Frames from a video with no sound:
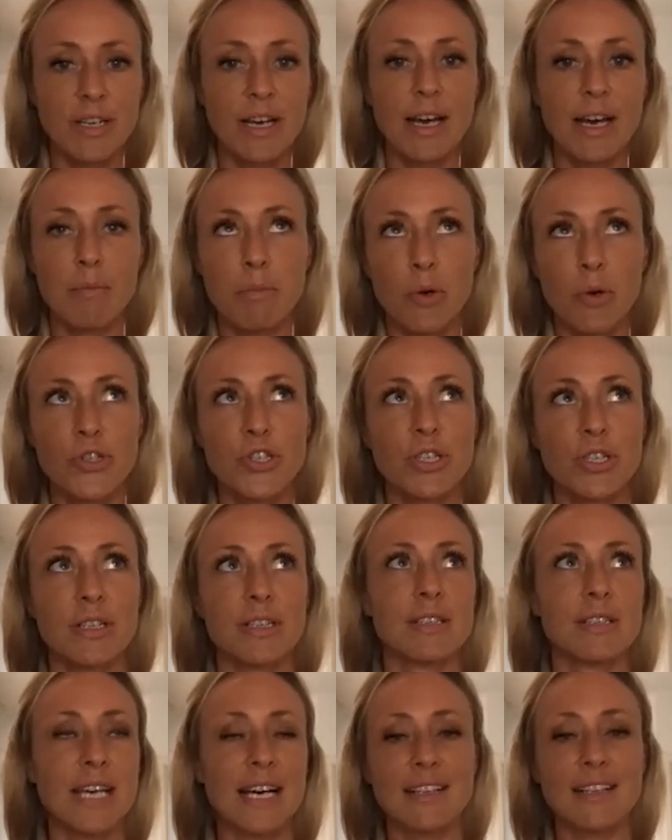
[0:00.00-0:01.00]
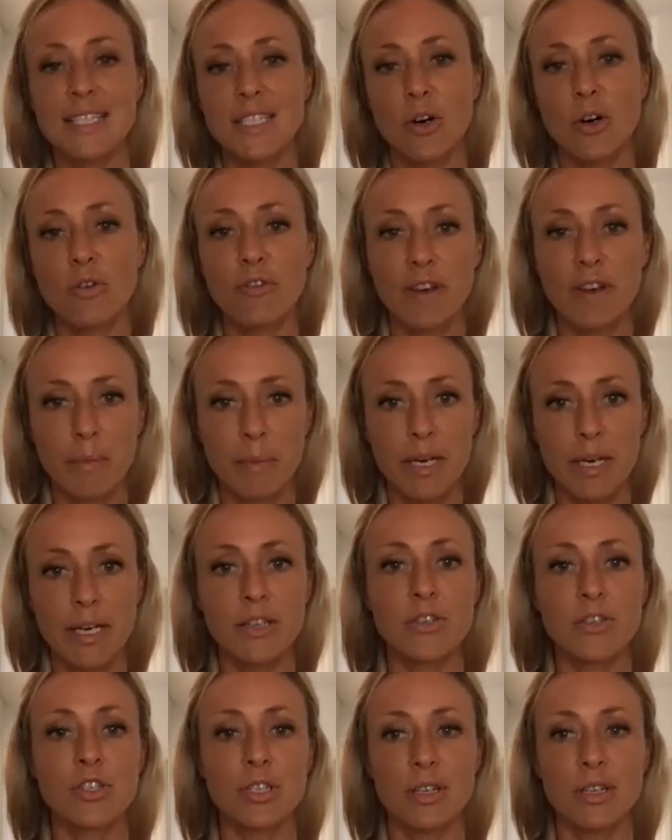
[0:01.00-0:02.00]
emotions, our
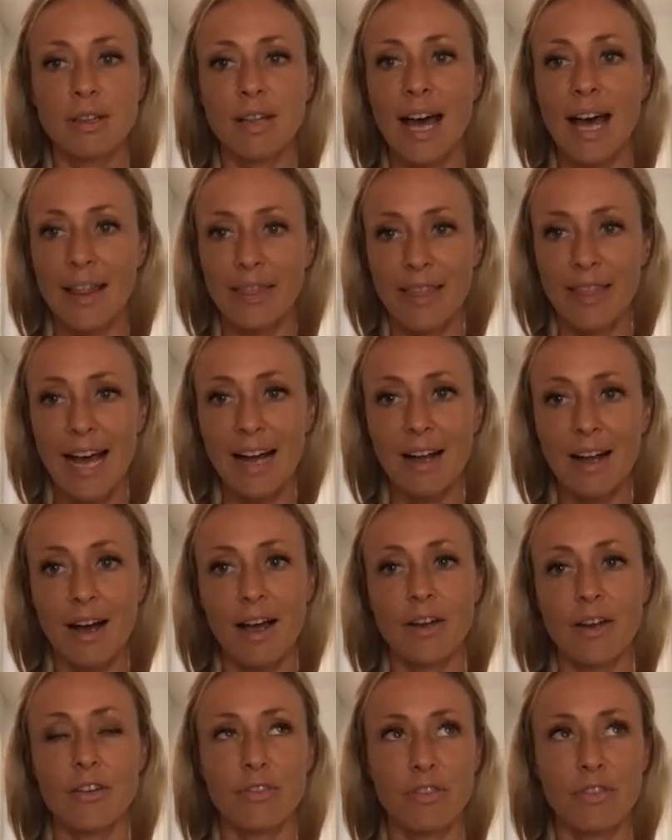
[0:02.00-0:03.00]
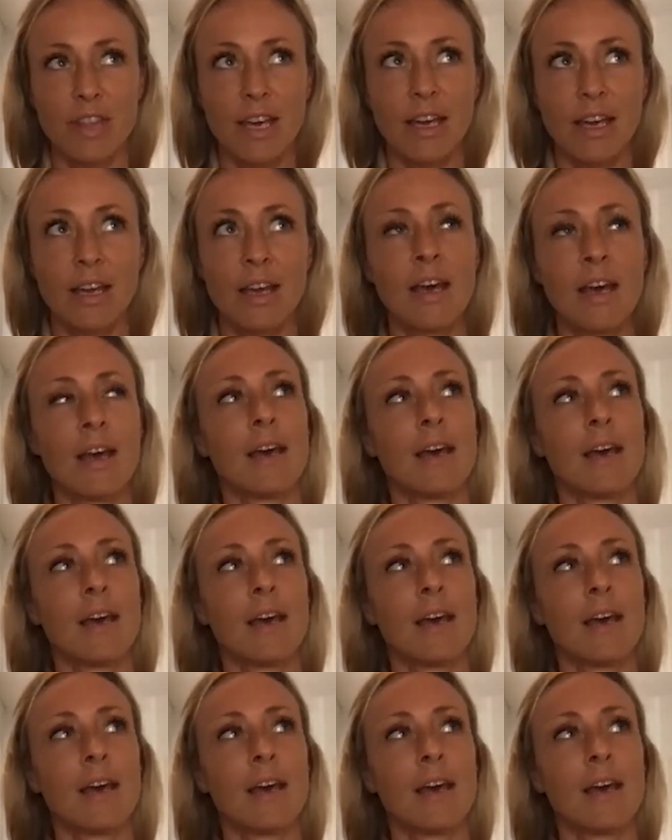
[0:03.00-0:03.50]
self-image, and that kind of thing.